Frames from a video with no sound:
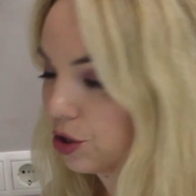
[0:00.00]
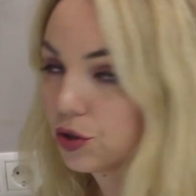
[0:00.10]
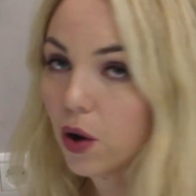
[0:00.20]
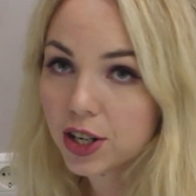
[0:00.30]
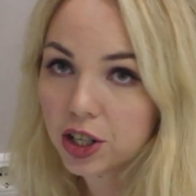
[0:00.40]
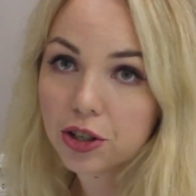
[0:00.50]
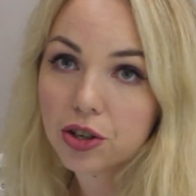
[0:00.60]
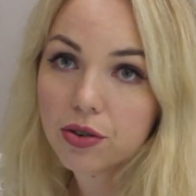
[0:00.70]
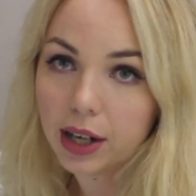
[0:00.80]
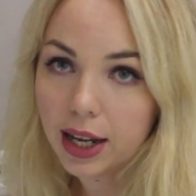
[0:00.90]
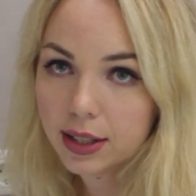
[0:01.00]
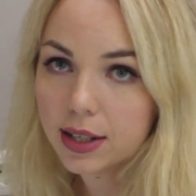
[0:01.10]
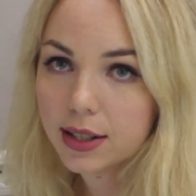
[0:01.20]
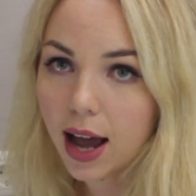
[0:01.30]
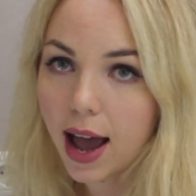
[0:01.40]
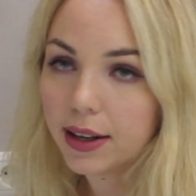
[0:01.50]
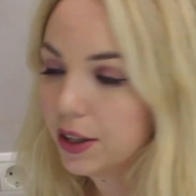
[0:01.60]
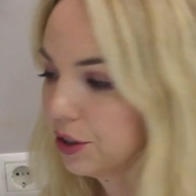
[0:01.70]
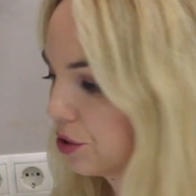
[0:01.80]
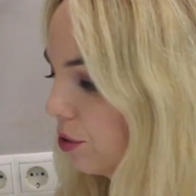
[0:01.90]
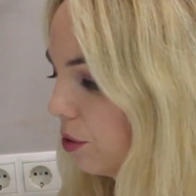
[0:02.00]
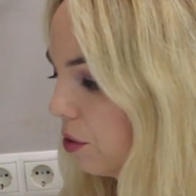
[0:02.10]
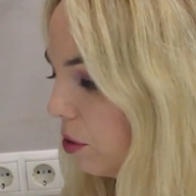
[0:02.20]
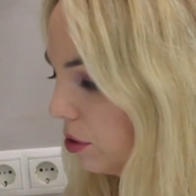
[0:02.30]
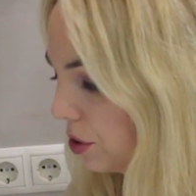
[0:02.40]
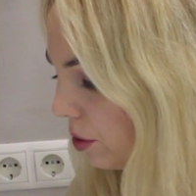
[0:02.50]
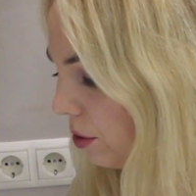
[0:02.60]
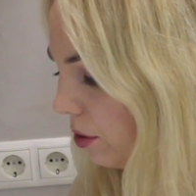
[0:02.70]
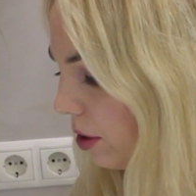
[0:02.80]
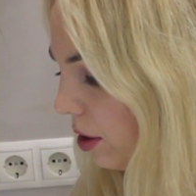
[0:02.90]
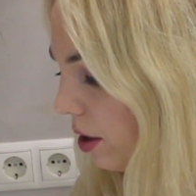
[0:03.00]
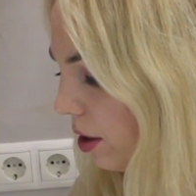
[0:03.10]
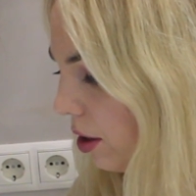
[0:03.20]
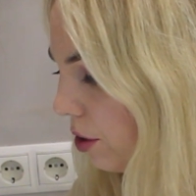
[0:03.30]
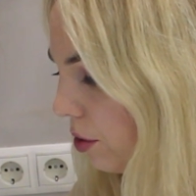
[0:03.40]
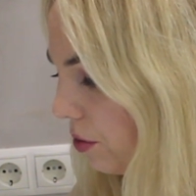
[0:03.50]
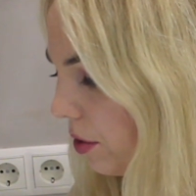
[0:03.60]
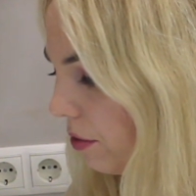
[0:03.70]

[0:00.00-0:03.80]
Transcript: To actually generate it, I need to also use the